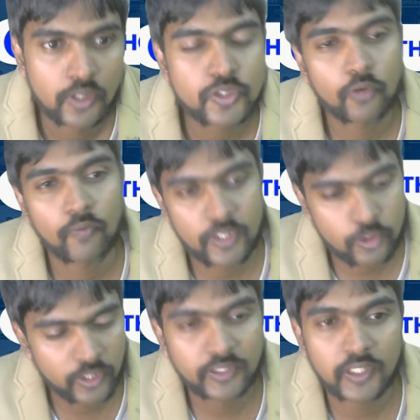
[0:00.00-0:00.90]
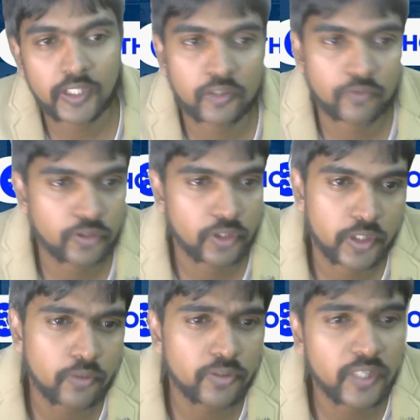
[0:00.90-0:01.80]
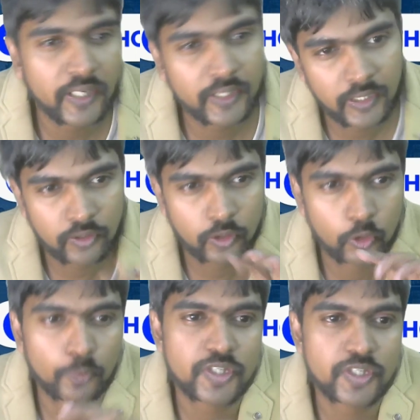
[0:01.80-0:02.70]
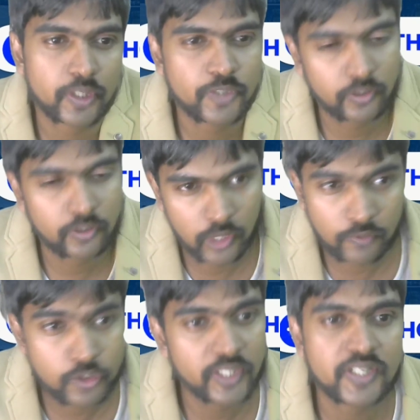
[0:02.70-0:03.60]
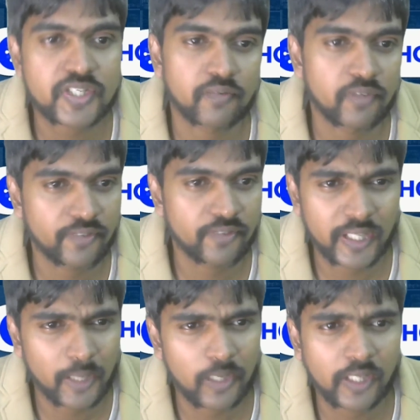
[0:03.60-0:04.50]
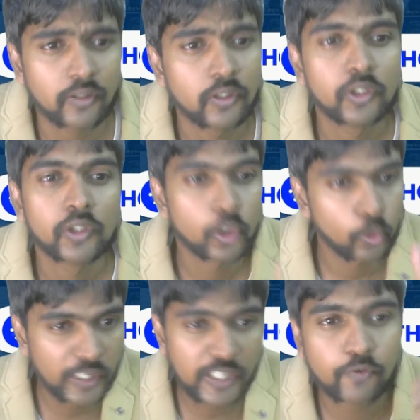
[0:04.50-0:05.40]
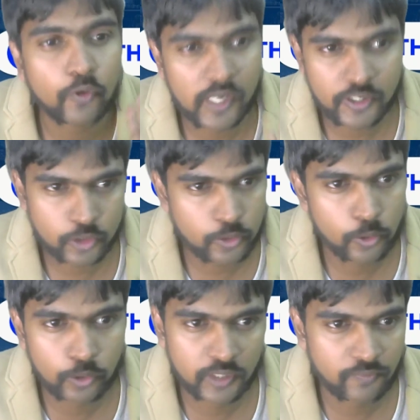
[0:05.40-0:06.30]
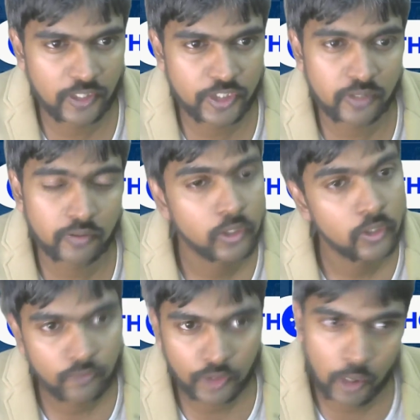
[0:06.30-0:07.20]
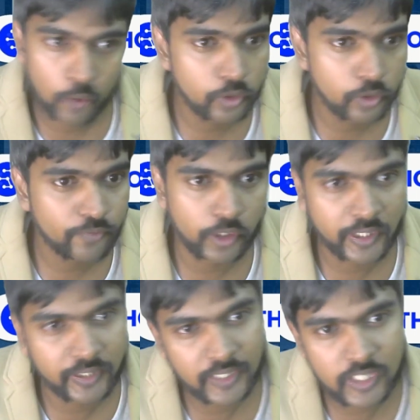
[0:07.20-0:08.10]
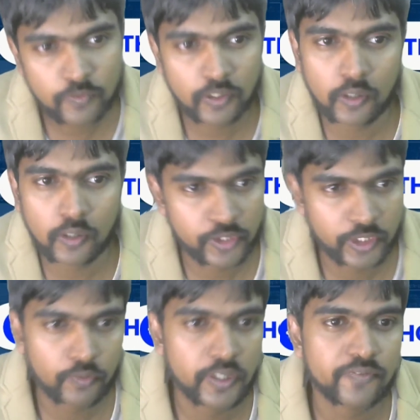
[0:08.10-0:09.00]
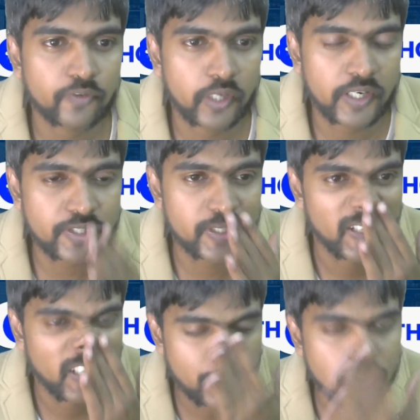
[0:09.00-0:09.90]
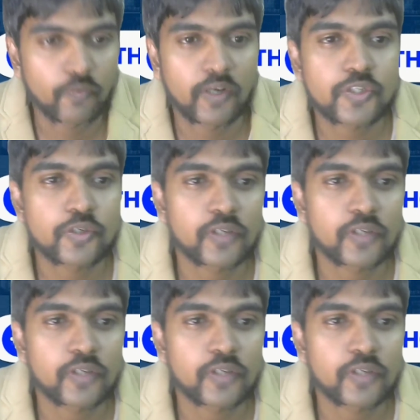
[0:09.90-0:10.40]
So once you get the link of the third round, there again in the group description, you'll have to send a self-defined timeline, 24 hours to do the reflection. For round 2, 48 hours. For round 3, 24 hours. So once you